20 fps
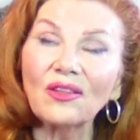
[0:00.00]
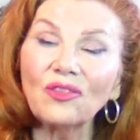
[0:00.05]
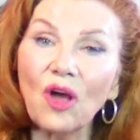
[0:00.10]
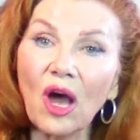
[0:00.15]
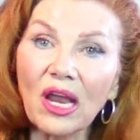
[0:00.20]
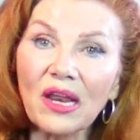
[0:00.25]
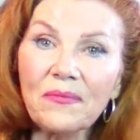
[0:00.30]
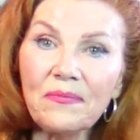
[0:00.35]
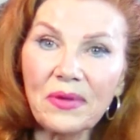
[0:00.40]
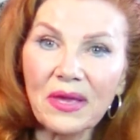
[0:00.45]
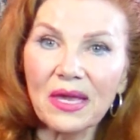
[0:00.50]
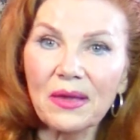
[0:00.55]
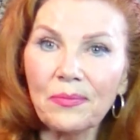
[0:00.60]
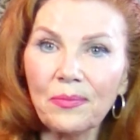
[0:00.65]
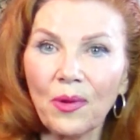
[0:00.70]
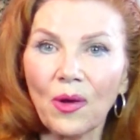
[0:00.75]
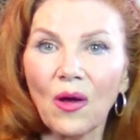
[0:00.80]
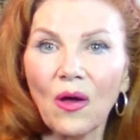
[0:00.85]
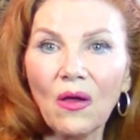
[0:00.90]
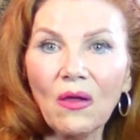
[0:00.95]
a lot of
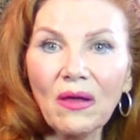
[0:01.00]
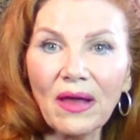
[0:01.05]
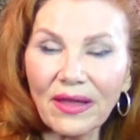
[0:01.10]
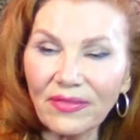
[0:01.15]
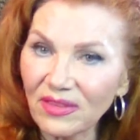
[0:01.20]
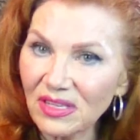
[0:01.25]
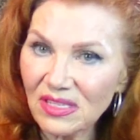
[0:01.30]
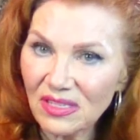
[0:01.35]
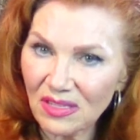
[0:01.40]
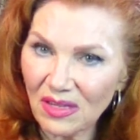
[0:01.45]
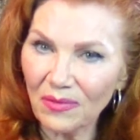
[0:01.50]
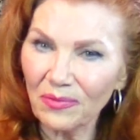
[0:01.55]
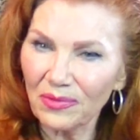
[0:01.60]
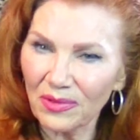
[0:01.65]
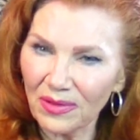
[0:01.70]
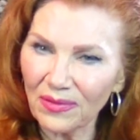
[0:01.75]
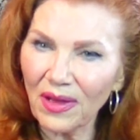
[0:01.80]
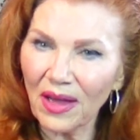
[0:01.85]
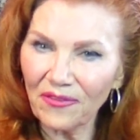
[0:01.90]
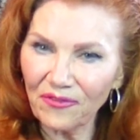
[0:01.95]
people, and this
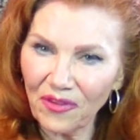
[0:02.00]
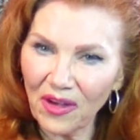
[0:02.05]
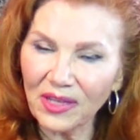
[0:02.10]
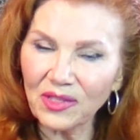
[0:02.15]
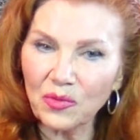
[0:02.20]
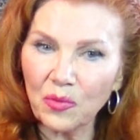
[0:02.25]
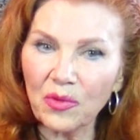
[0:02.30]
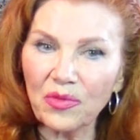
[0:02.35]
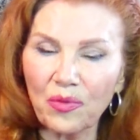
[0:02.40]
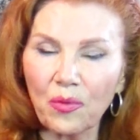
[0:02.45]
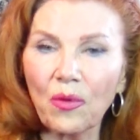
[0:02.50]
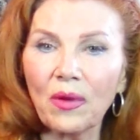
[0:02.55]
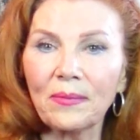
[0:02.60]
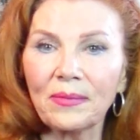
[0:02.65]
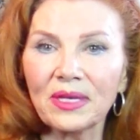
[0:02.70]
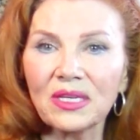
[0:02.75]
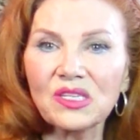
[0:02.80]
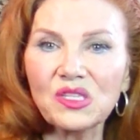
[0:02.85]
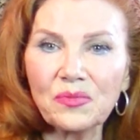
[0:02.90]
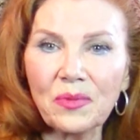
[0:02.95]
I find with
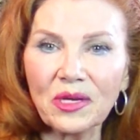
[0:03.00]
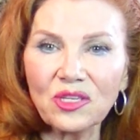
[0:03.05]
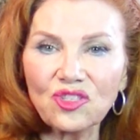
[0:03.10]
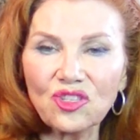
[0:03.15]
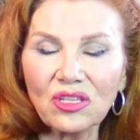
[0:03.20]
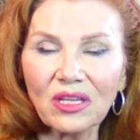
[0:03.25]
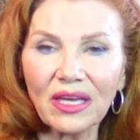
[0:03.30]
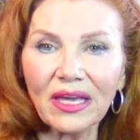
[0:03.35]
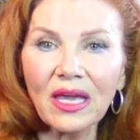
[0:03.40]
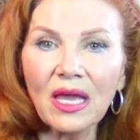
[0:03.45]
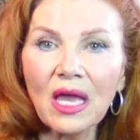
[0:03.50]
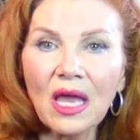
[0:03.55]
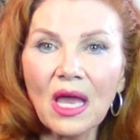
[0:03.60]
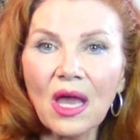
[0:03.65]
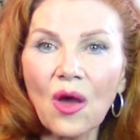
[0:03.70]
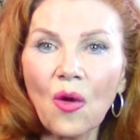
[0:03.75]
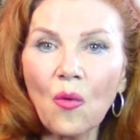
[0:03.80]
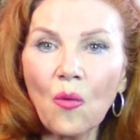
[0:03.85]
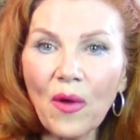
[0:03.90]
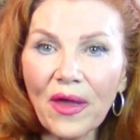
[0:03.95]
women especially,
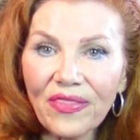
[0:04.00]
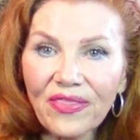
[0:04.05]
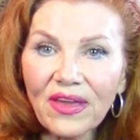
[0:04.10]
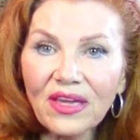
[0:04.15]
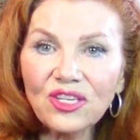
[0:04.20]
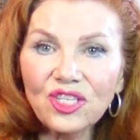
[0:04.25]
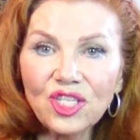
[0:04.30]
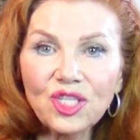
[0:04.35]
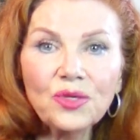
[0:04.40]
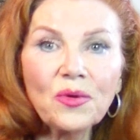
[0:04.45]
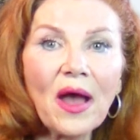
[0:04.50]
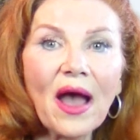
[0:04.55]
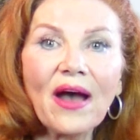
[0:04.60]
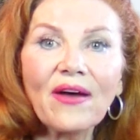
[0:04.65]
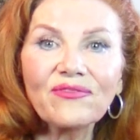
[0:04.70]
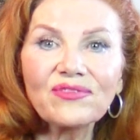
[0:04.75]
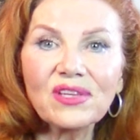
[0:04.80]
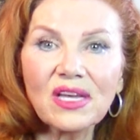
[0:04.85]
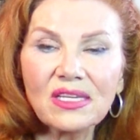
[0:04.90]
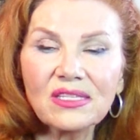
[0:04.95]
when they do
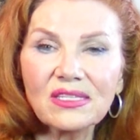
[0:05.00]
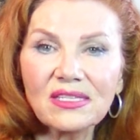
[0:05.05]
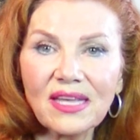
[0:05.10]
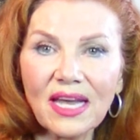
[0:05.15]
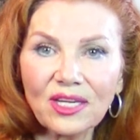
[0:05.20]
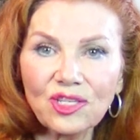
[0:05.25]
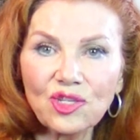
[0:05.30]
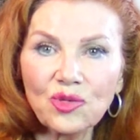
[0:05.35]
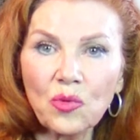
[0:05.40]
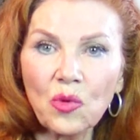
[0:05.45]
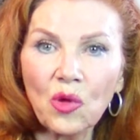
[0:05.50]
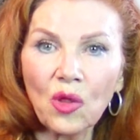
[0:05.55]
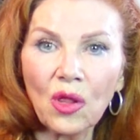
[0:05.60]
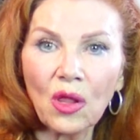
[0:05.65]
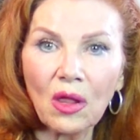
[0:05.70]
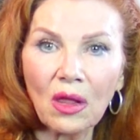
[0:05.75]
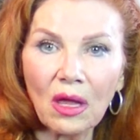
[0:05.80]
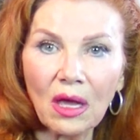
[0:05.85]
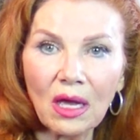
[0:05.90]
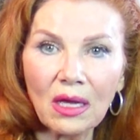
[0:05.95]
have a
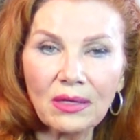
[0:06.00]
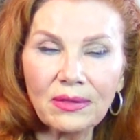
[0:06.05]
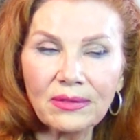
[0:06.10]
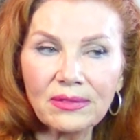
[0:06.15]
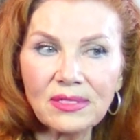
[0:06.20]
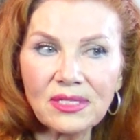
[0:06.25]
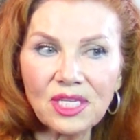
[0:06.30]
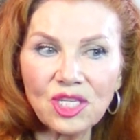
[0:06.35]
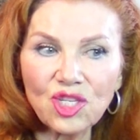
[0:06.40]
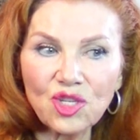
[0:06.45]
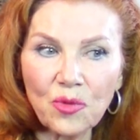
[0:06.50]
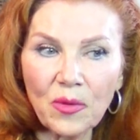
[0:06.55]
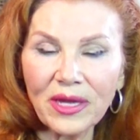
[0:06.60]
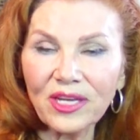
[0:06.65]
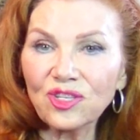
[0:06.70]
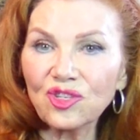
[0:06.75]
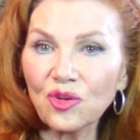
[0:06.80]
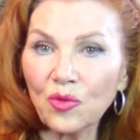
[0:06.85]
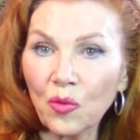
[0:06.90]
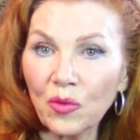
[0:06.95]
sexual
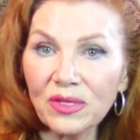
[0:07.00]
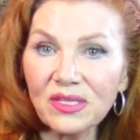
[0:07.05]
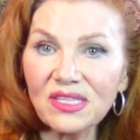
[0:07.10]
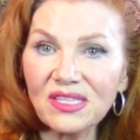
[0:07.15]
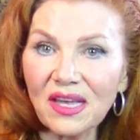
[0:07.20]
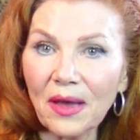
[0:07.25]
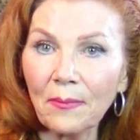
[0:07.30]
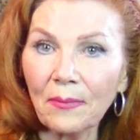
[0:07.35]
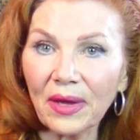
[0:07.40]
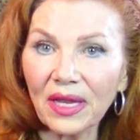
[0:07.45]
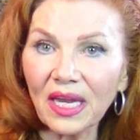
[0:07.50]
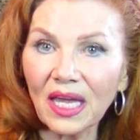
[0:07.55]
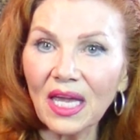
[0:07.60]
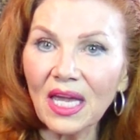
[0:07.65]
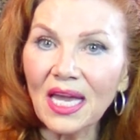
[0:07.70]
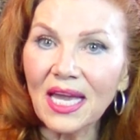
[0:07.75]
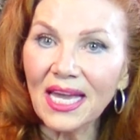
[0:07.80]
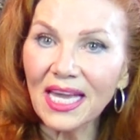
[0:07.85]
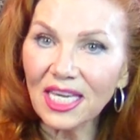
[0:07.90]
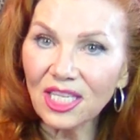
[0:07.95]
situation with
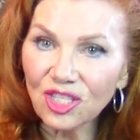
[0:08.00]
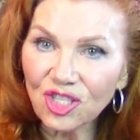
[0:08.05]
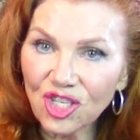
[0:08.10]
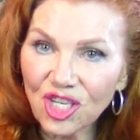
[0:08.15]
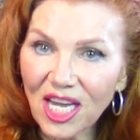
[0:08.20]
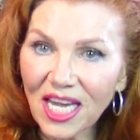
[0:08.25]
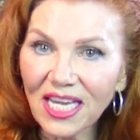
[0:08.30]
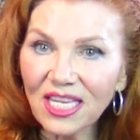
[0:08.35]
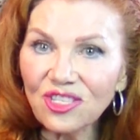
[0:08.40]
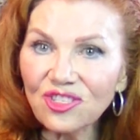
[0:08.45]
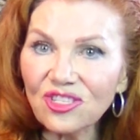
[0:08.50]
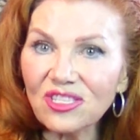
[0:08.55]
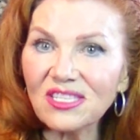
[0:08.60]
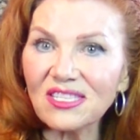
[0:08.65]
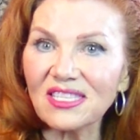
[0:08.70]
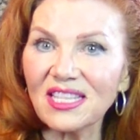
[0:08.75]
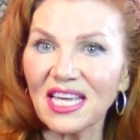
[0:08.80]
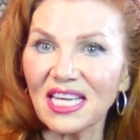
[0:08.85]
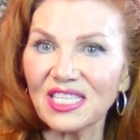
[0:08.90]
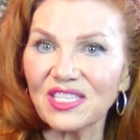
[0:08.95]
somebody, it
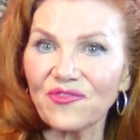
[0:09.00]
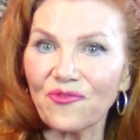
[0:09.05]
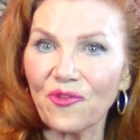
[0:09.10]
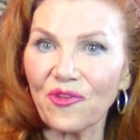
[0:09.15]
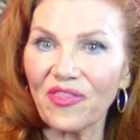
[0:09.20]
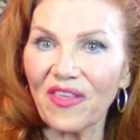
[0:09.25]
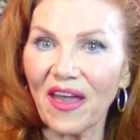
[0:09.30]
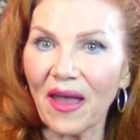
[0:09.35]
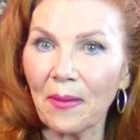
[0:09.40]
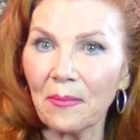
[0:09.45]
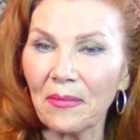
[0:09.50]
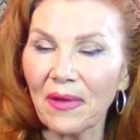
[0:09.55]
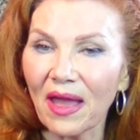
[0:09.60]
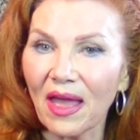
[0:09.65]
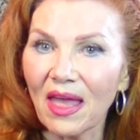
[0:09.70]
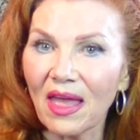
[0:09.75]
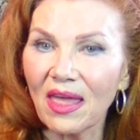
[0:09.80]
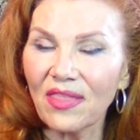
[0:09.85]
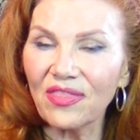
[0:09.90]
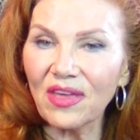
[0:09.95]
changes things for them.
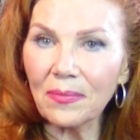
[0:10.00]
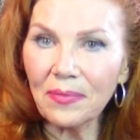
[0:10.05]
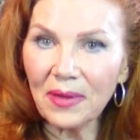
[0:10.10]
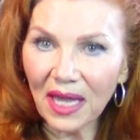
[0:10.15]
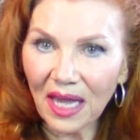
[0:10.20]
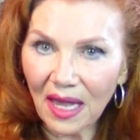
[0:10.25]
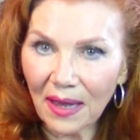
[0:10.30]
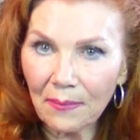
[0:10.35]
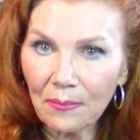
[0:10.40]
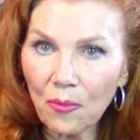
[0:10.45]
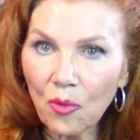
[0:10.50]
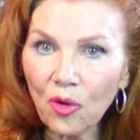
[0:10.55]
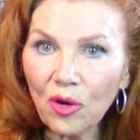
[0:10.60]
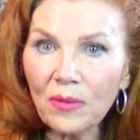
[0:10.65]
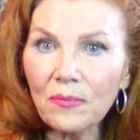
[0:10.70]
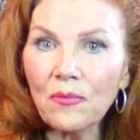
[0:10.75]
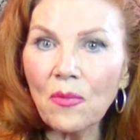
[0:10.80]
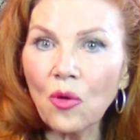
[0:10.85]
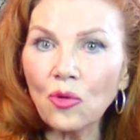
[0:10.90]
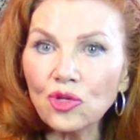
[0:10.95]
They become
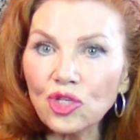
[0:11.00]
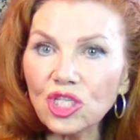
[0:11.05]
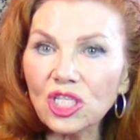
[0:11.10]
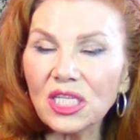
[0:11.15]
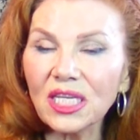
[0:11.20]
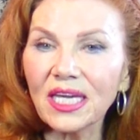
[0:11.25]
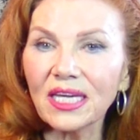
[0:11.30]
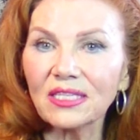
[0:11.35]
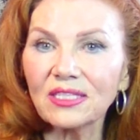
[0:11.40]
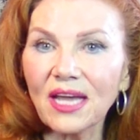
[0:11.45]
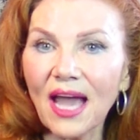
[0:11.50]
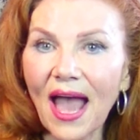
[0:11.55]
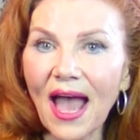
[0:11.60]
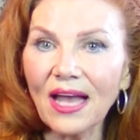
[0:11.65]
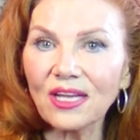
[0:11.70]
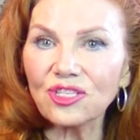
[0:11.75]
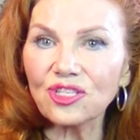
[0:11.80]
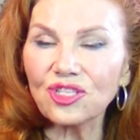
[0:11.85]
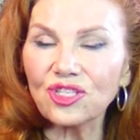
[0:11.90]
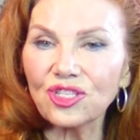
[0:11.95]
more emotionally
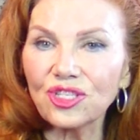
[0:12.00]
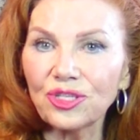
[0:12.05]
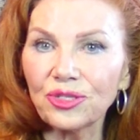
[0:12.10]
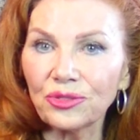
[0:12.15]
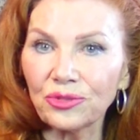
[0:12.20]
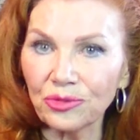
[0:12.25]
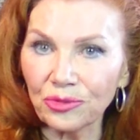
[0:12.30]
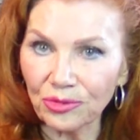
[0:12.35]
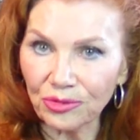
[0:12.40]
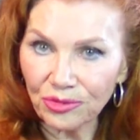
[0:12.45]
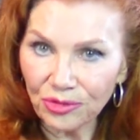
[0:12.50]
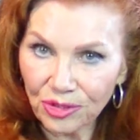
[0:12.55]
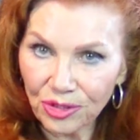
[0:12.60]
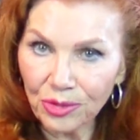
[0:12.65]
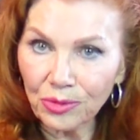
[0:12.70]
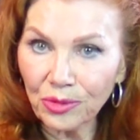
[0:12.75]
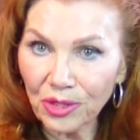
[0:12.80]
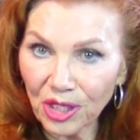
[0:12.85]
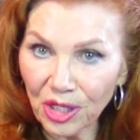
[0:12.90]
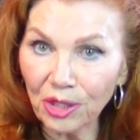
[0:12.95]
attached to
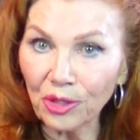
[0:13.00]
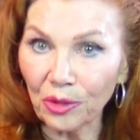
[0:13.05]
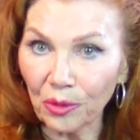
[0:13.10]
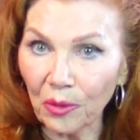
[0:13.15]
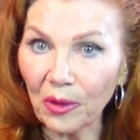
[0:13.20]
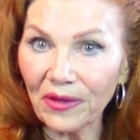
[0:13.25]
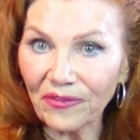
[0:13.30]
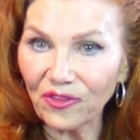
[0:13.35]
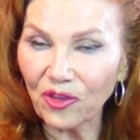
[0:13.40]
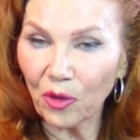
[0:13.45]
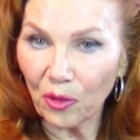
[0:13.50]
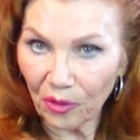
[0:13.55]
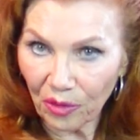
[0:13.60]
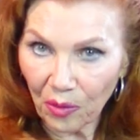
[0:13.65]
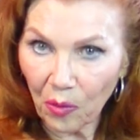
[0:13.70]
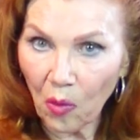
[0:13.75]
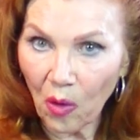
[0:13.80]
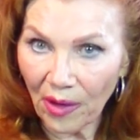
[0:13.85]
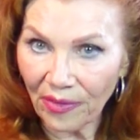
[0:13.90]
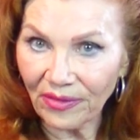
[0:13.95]
to you if you're
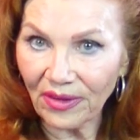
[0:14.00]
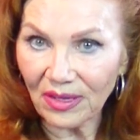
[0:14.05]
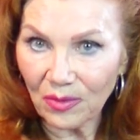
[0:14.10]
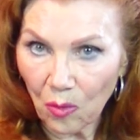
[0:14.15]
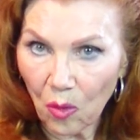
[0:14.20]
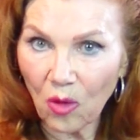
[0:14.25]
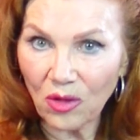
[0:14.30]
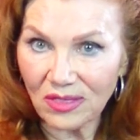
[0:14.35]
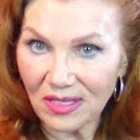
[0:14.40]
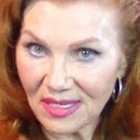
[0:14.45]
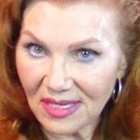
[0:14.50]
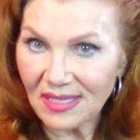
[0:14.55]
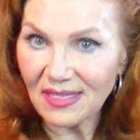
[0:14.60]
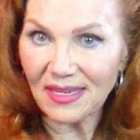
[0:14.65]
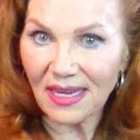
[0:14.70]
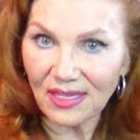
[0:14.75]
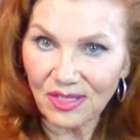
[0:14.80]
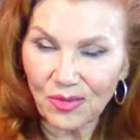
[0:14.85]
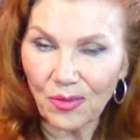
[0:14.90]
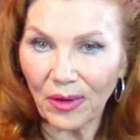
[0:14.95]
the one that wants the
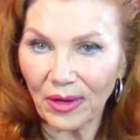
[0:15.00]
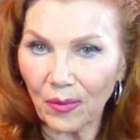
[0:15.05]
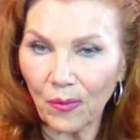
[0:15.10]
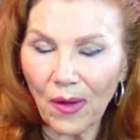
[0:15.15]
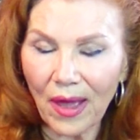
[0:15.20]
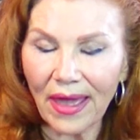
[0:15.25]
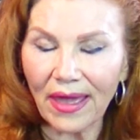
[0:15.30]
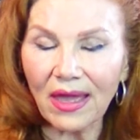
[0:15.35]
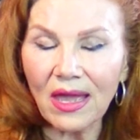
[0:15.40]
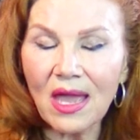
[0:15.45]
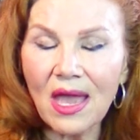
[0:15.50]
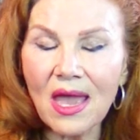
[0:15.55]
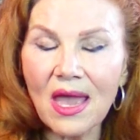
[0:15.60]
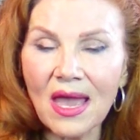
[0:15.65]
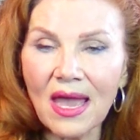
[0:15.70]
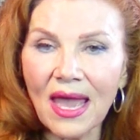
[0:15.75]
sex right away.